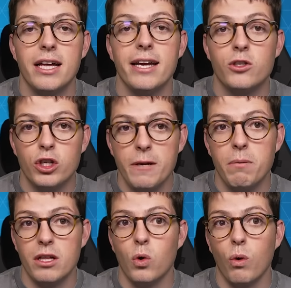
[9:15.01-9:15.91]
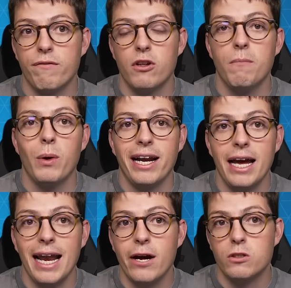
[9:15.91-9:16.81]
They are cheaper than all of them, and
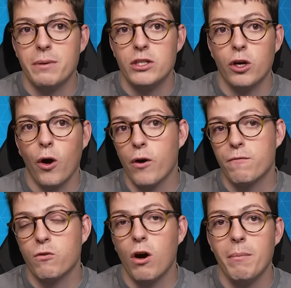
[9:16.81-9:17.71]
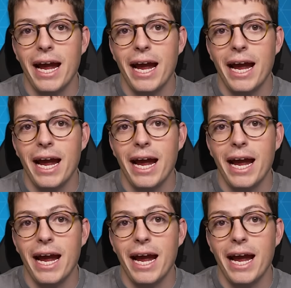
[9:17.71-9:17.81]
it allows me to go from